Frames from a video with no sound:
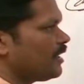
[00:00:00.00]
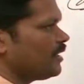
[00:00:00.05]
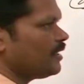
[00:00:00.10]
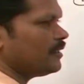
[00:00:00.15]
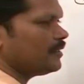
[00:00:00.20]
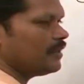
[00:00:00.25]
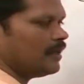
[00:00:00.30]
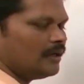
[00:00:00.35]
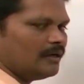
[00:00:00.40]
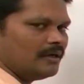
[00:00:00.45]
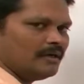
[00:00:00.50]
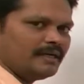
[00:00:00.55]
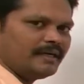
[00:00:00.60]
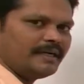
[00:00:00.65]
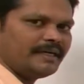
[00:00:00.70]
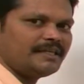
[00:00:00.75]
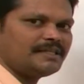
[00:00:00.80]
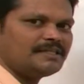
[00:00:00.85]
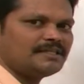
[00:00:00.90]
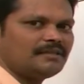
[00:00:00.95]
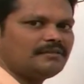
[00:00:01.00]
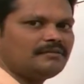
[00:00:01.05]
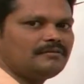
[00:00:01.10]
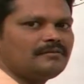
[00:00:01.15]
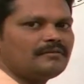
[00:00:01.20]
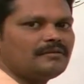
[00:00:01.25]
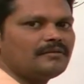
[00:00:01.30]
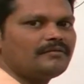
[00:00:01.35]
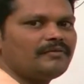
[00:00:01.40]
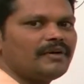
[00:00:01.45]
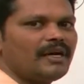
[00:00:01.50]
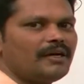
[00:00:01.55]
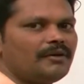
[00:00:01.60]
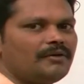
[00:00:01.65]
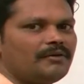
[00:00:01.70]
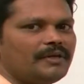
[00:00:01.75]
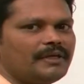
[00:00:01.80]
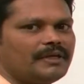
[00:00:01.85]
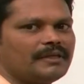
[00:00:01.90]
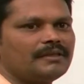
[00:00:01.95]
In the addition we are
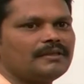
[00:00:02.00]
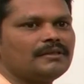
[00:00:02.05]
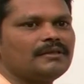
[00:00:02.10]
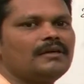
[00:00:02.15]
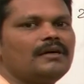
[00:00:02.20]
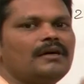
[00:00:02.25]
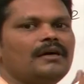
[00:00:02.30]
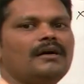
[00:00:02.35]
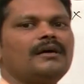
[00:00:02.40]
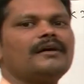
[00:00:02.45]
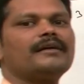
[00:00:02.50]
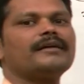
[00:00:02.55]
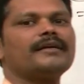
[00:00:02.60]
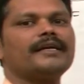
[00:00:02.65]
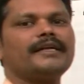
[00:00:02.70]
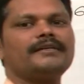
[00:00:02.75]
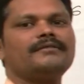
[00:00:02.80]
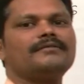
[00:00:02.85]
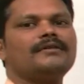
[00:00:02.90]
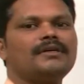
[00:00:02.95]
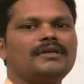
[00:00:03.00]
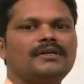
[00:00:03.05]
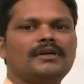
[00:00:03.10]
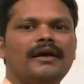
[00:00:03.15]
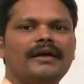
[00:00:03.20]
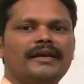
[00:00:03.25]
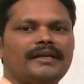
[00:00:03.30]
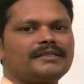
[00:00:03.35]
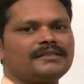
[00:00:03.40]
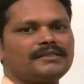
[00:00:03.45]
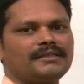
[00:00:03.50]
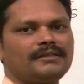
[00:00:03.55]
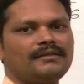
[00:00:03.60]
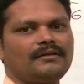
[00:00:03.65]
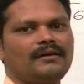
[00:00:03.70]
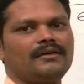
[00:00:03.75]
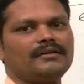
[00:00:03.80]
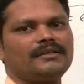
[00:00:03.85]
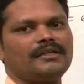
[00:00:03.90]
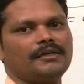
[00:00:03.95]
doing a rightward direction
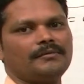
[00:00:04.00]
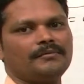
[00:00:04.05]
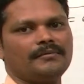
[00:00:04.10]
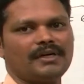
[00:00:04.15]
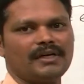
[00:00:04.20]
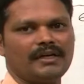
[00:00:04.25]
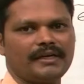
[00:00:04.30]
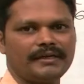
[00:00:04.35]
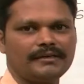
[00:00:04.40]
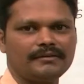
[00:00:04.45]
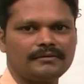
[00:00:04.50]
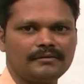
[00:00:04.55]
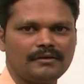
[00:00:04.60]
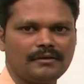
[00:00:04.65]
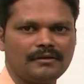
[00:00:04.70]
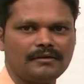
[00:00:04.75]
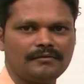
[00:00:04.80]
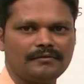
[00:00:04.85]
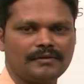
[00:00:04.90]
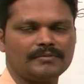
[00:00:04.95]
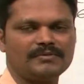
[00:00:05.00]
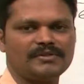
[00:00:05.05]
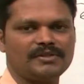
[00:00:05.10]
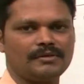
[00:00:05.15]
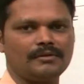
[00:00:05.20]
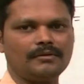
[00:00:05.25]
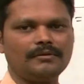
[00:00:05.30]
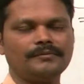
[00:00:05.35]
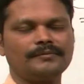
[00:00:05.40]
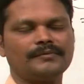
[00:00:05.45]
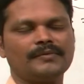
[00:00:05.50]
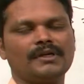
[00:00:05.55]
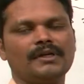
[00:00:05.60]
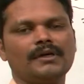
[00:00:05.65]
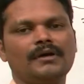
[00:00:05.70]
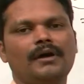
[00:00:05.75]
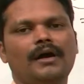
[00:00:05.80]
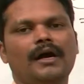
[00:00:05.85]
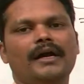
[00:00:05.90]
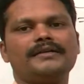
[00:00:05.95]
on the number line from 0.
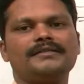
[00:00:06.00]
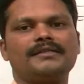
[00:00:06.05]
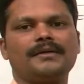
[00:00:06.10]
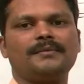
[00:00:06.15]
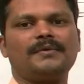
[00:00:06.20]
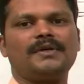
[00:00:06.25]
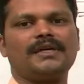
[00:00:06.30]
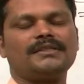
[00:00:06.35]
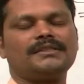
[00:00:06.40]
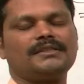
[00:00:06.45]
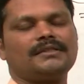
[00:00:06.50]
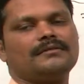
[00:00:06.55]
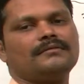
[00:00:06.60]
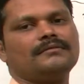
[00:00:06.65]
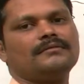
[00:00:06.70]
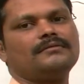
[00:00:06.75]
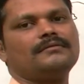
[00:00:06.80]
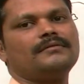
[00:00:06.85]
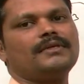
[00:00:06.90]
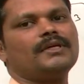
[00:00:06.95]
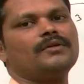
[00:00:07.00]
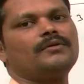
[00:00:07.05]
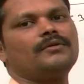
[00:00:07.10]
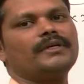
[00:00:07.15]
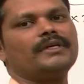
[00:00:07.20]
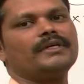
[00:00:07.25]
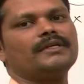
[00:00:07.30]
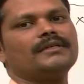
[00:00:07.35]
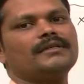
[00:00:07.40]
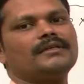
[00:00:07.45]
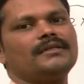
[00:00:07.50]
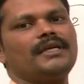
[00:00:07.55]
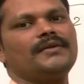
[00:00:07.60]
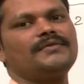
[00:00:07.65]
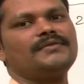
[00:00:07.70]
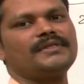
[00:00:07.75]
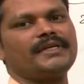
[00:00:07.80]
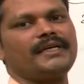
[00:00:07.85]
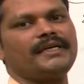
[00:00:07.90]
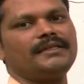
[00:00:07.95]
And subtraction we are going left
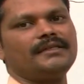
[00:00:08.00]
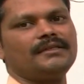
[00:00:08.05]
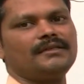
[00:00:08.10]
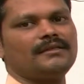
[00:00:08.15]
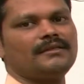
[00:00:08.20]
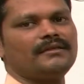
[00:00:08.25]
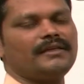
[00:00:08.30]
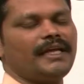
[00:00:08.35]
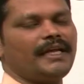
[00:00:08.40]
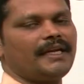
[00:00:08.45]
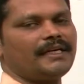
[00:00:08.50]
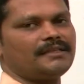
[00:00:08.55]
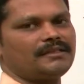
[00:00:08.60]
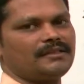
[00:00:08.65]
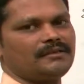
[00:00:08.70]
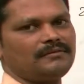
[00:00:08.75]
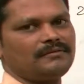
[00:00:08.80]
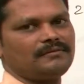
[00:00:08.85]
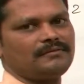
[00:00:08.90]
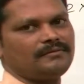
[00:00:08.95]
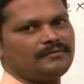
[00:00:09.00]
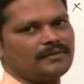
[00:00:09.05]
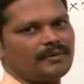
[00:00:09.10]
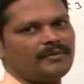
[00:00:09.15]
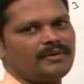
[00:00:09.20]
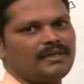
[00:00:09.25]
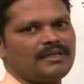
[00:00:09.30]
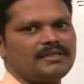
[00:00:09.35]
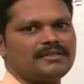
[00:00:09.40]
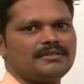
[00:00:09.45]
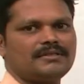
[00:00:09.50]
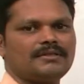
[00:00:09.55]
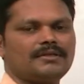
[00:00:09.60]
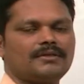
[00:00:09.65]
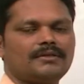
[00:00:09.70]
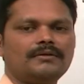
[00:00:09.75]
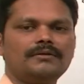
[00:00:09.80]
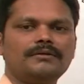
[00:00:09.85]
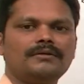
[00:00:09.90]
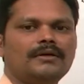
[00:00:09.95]
side direction from the
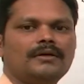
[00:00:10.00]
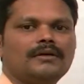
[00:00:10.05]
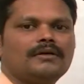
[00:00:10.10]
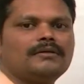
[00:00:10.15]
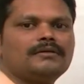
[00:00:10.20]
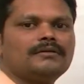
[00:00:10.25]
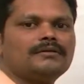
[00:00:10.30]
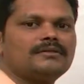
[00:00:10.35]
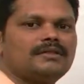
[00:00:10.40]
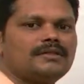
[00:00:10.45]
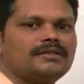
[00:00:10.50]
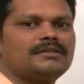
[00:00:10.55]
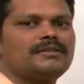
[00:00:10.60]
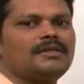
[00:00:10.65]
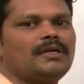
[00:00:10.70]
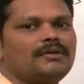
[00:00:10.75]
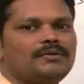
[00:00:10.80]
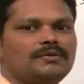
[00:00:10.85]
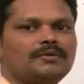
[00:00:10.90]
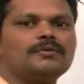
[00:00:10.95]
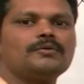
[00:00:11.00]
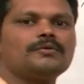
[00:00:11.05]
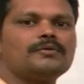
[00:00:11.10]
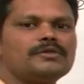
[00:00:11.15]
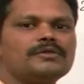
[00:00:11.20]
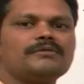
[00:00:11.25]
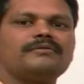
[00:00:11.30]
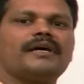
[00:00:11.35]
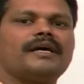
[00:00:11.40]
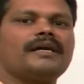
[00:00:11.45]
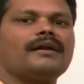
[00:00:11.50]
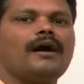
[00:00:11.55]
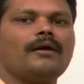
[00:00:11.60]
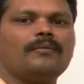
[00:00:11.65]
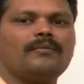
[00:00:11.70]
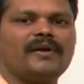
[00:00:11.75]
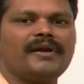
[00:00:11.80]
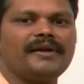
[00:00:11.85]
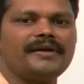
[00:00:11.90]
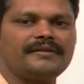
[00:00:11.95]
0. This is the two rules we are
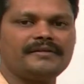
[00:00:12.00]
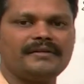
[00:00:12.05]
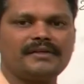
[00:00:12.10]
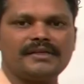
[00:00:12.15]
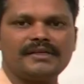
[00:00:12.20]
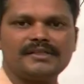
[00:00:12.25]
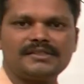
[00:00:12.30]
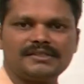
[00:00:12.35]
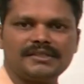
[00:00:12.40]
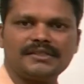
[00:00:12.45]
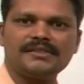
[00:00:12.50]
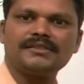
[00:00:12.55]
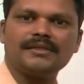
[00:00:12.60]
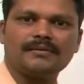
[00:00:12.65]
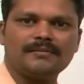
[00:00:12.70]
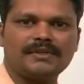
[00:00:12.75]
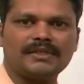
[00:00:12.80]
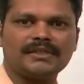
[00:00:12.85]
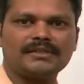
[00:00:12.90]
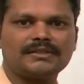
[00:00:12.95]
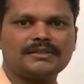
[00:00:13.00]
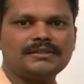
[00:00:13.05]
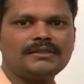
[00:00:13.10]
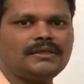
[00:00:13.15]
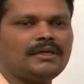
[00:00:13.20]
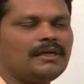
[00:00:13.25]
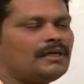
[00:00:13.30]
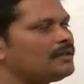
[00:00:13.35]
applied in the addition and subtraction.